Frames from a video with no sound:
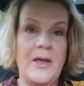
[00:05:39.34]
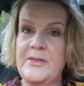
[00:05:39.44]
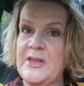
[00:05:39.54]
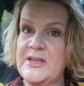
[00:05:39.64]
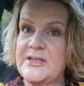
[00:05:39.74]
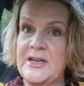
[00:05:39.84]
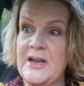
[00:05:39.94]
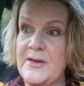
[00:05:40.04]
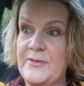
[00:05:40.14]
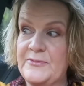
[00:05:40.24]
this
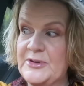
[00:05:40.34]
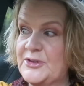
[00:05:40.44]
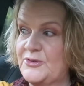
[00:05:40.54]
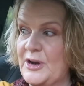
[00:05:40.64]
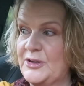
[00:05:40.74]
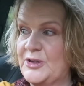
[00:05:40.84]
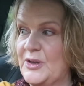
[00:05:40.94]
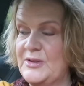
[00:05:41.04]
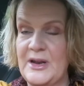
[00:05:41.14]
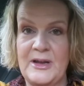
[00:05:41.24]
life of
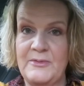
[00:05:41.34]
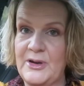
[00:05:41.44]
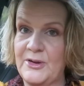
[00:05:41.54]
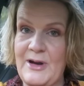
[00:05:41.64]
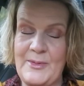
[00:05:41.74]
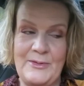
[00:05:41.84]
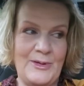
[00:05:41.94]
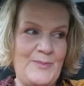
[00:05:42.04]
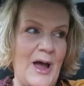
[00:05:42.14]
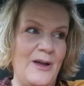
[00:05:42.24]
restriction, then I'm going to grab it
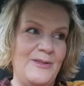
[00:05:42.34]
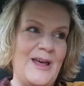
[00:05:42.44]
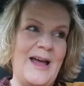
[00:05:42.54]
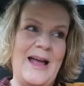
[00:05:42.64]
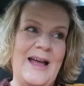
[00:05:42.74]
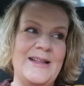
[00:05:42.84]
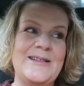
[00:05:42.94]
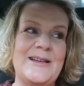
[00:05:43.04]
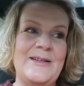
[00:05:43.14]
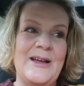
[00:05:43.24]
with both
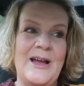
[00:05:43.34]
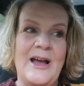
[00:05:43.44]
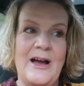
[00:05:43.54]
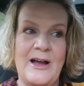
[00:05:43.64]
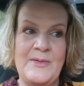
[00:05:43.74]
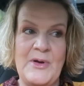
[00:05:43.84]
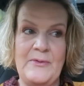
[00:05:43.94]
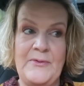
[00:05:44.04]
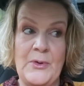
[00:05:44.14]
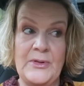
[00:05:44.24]
hands. I, I'm
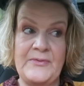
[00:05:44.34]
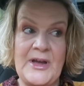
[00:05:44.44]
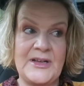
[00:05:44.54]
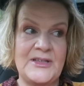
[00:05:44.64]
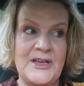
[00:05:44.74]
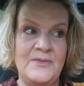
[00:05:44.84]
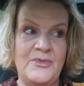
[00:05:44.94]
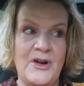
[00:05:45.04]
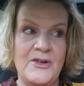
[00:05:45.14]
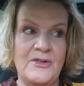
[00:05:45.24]
for the vaccine
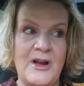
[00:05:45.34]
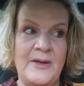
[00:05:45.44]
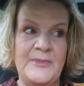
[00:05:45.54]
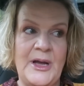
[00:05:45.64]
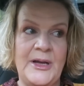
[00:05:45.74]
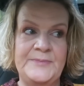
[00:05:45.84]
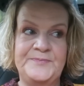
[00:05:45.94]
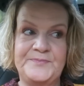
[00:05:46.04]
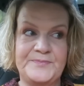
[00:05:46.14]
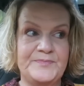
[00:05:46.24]
programme.
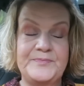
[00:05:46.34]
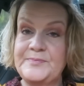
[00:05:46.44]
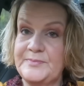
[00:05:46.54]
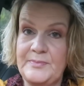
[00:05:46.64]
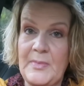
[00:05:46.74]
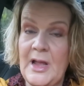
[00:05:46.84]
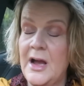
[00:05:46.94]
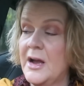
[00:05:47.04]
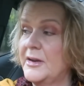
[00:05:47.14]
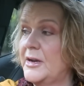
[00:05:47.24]
Um,
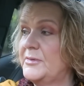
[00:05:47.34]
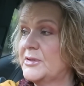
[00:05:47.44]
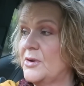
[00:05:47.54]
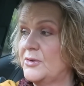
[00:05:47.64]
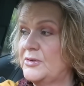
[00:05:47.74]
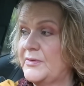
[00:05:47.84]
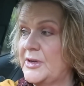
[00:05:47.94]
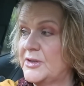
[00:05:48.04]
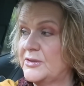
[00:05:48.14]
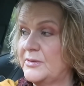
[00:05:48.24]
I know it's
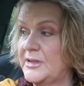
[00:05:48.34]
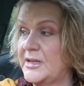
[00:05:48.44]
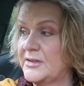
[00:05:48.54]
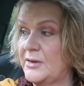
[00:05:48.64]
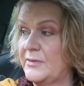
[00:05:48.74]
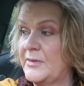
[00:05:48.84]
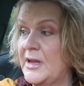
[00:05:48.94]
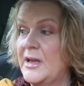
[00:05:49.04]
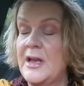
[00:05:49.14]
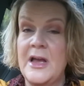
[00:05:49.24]
controversial and there's a lot of
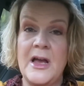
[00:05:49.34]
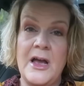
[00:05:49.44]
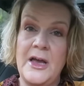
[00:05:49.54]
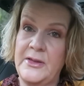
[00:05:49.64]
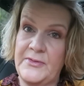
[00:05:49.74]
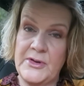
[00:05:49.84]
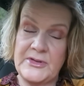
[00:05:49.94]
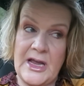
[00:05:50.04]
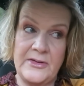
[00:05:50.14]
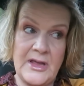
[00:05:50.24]
other
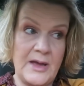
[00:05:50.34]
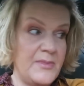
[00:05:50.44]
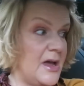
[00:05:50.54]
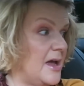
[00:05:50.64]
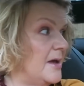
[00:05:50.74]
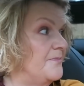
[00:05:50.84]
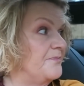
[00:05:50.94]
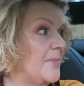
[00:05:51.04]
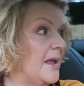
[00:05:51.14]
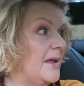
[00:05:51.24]
views out there, but um,